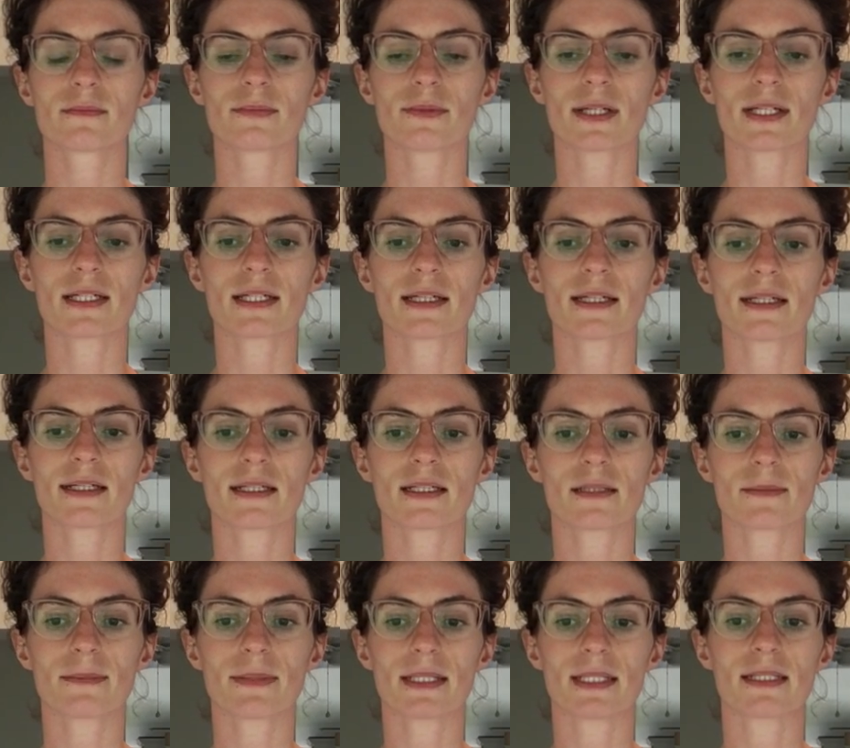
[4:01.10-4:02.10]
Breaking it
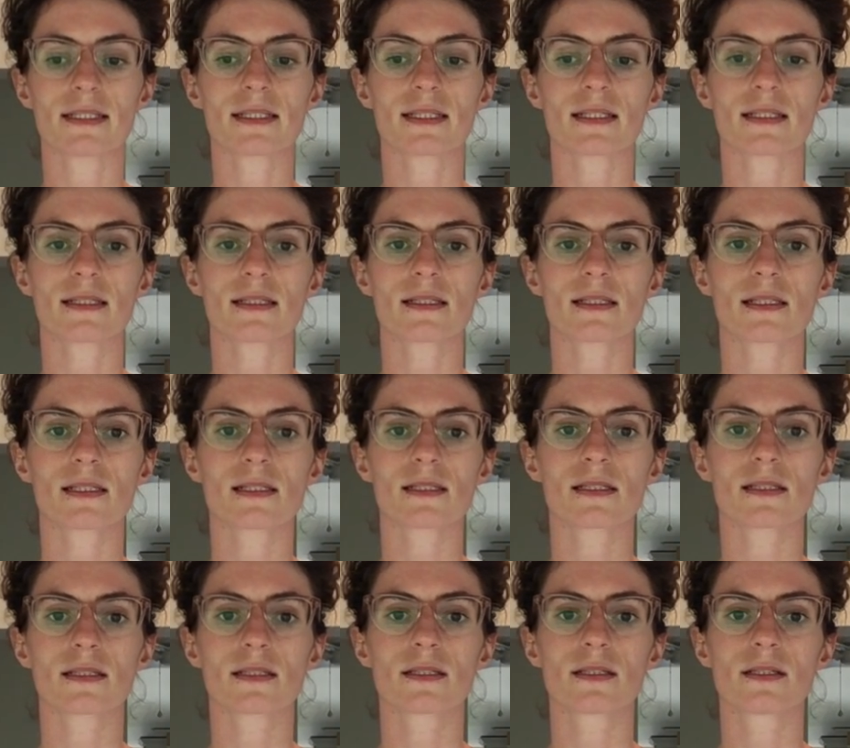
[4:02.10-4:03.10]
into
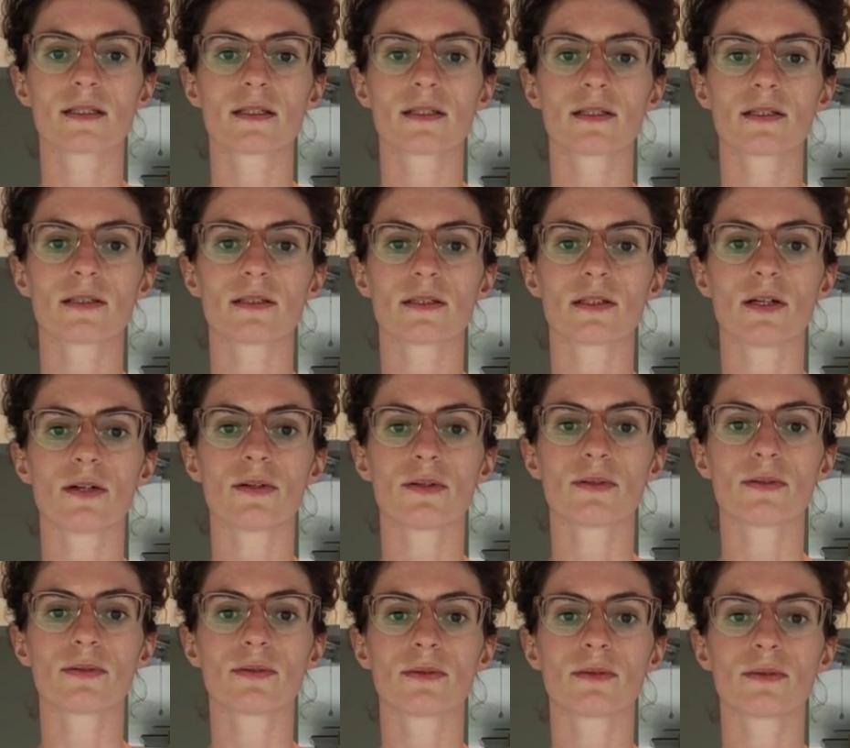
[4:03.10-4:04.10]
pieces.
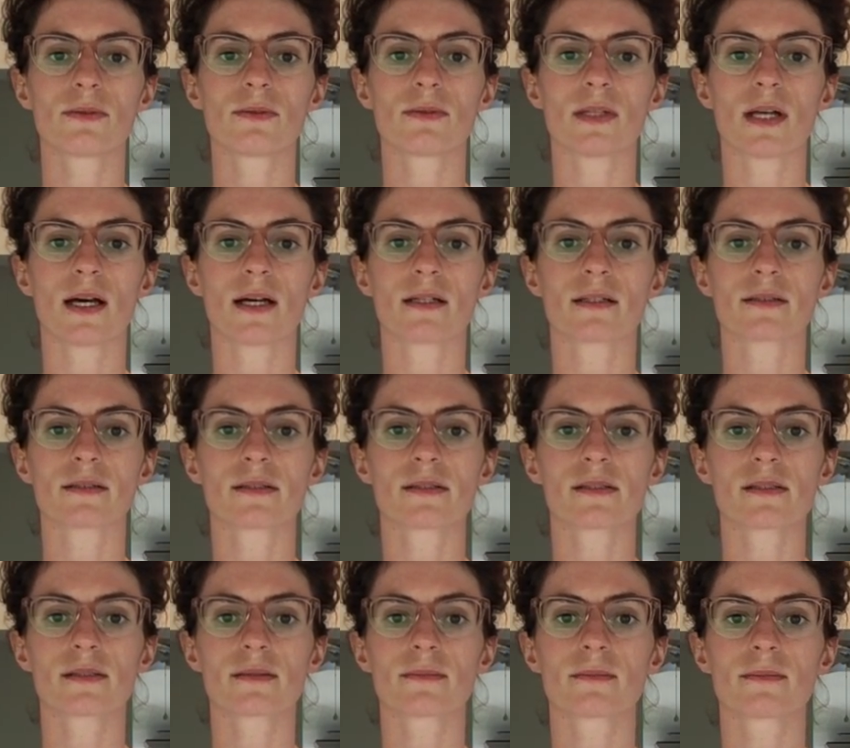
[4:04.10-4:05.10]
Low
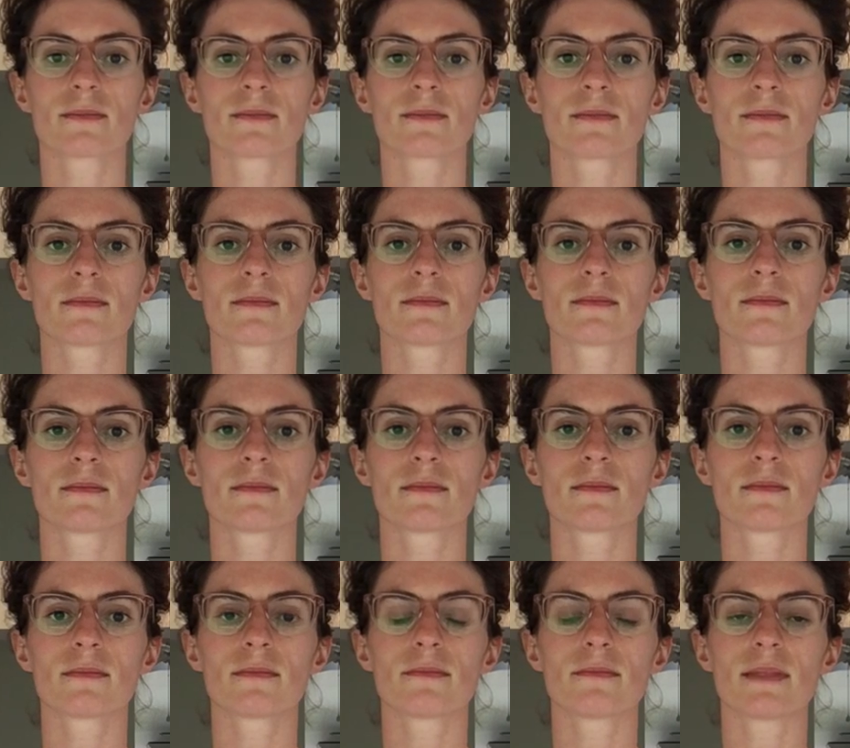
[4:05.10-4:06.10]
lungs,
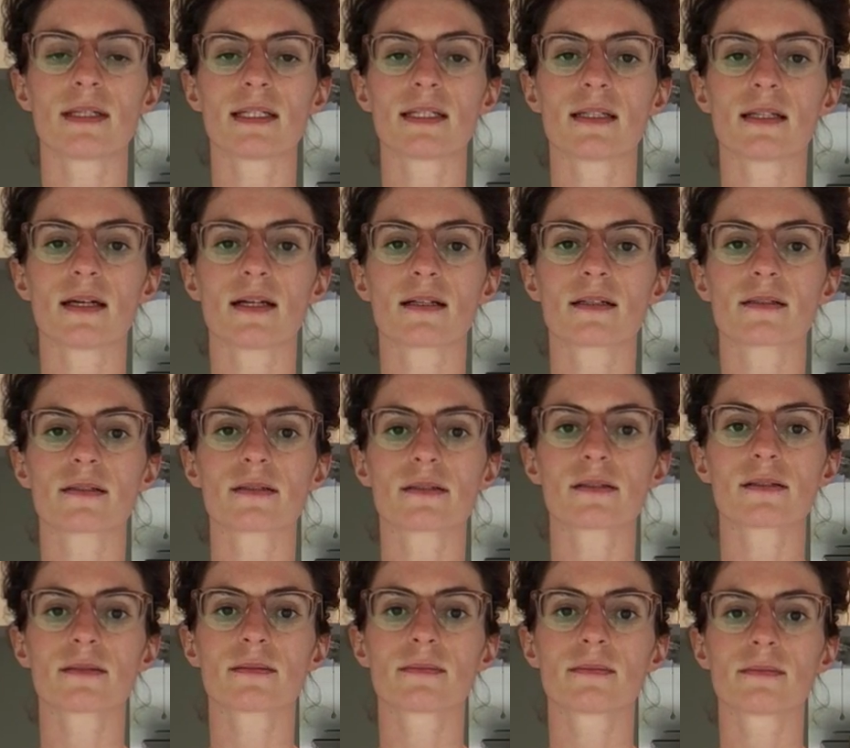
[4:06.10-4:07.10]
mid lungs,
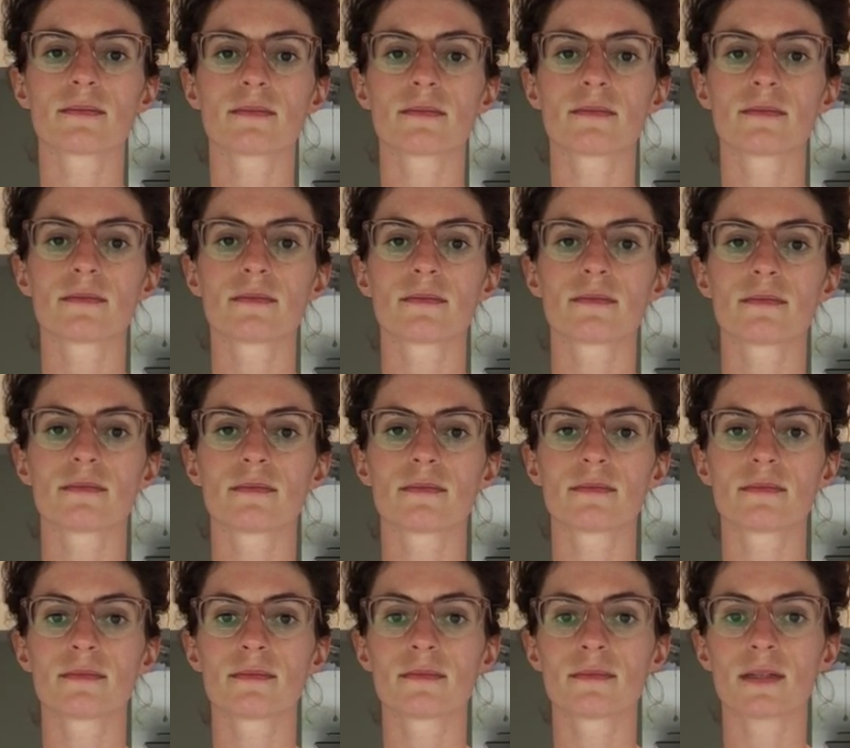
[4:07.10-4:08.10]

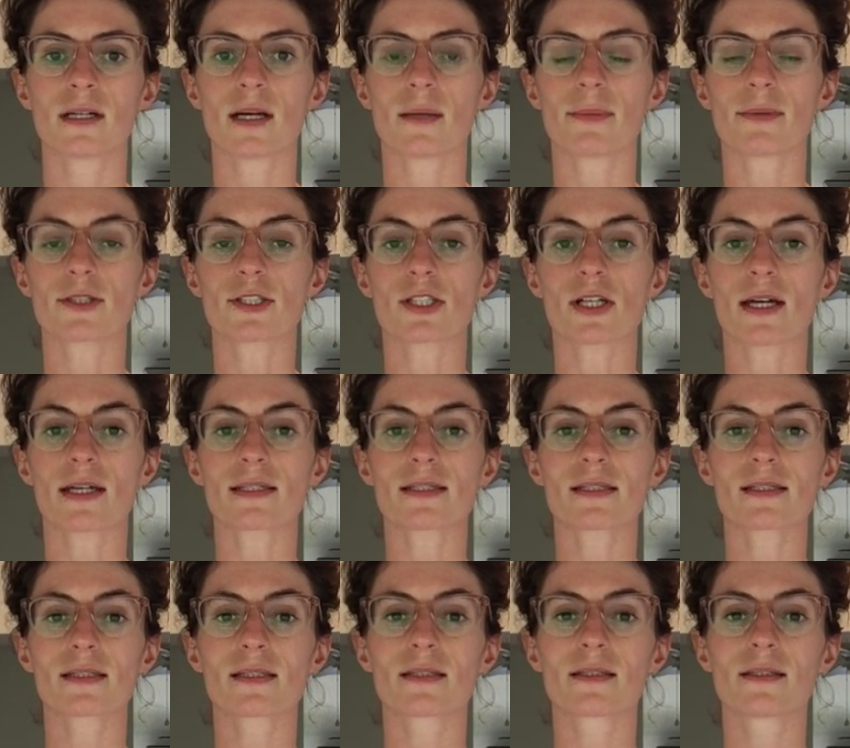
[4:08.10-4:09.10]
upper
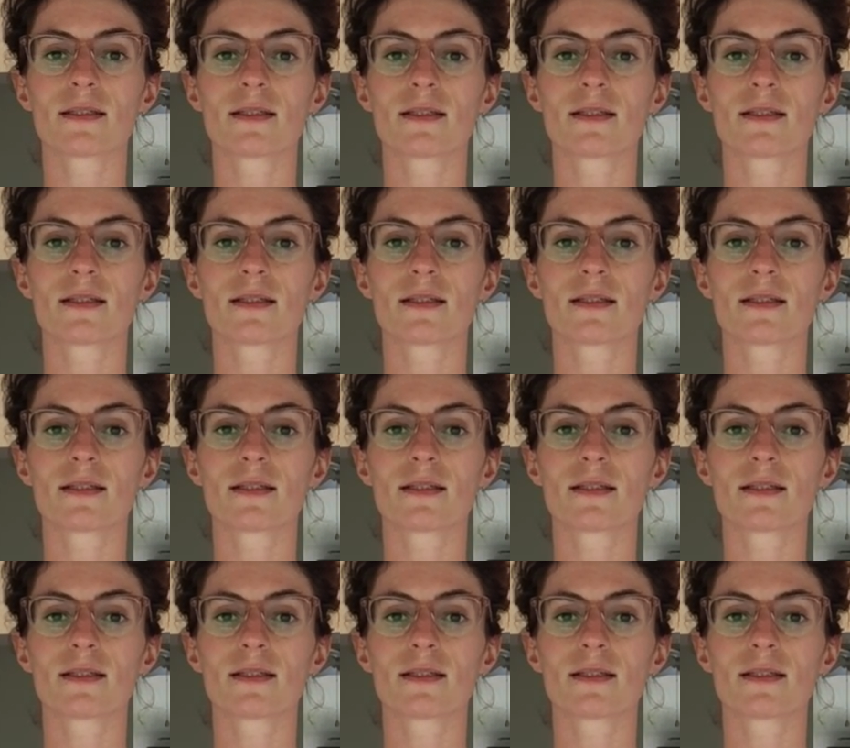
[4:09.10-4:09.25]
chest.